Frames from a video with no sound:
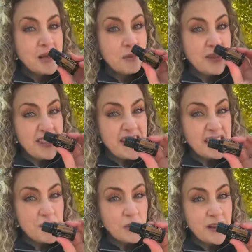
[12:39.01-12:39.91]
But this
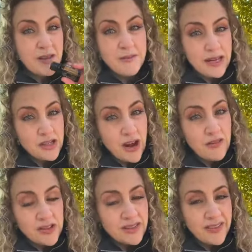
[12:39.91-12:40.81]
is one of the main
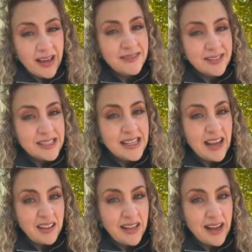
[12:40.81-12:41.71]
drivers of that because the
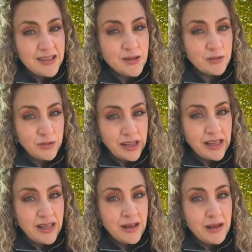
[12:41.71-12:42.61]
aldehydes are
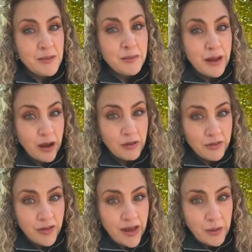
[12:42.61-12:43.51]
really
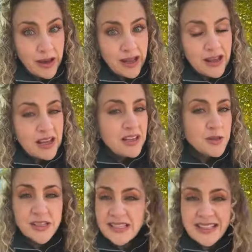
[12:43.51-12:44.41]
powerful that way. So
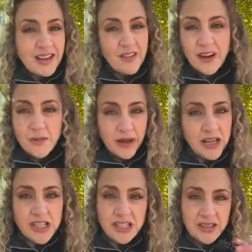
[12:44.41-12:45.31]
it doesn't take very
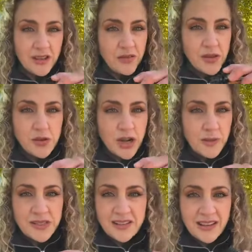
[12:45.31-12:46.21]
much, a few
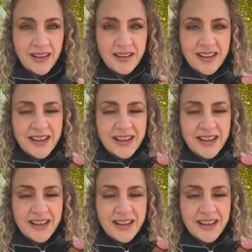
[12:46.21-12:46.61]
drops in there.